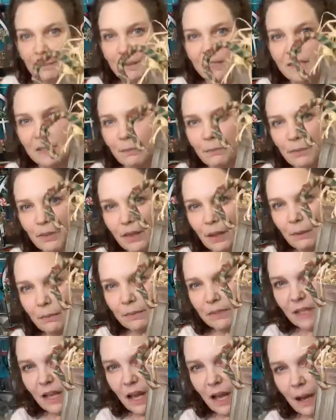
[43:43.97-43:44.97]
Give me some
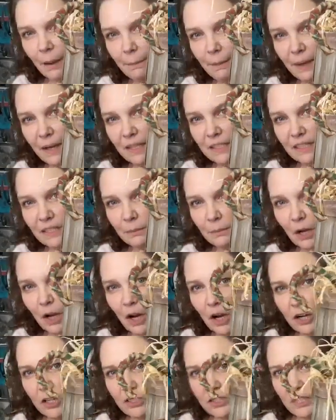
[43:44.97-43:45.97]
thumbs up and
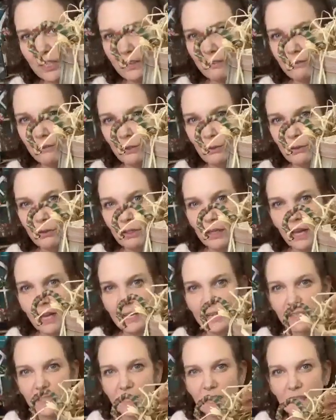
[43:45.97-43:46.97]
some hearts if you
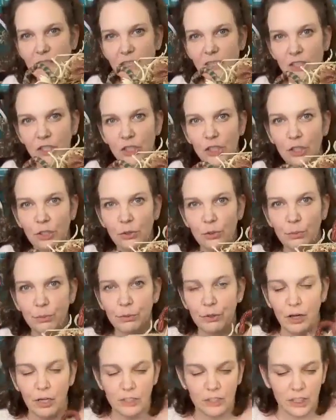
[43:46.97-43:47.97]
liked this
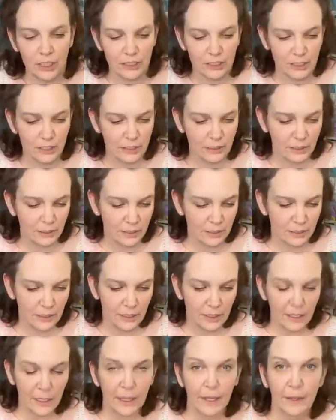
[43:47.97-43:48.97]
cute project.
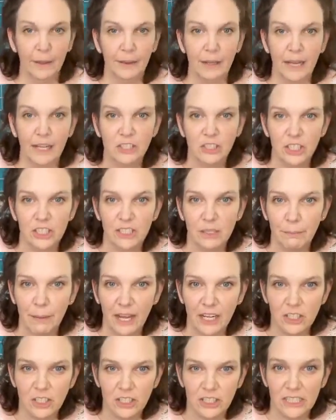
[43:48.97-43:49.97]
And
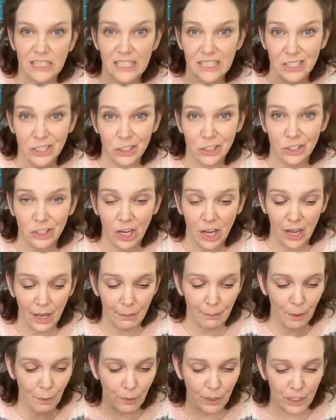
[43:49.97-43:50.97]
just imagine, Easter
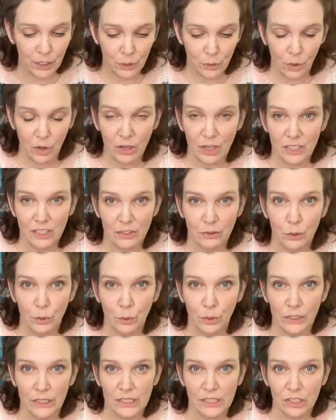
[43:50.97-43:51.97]
time, we could do all kinds
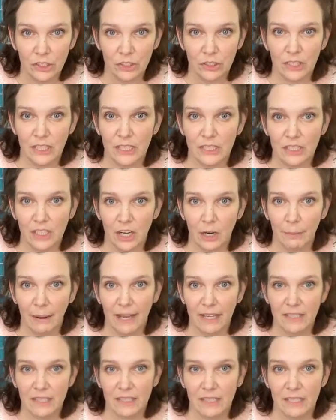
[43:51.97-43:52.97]
of cool Easter things in
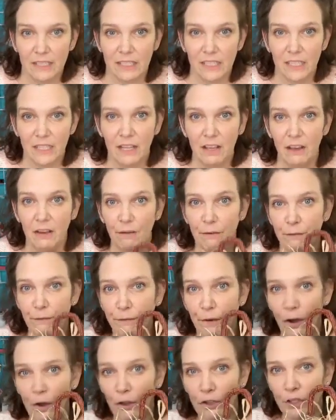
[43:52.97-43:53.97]
our basket.
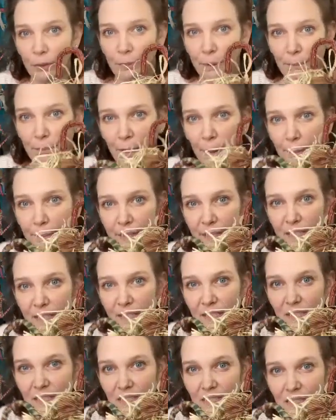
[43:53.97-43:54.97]
Fall could be
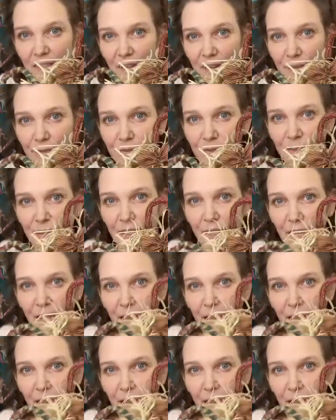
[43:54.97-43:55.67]
pumpkins and stuff.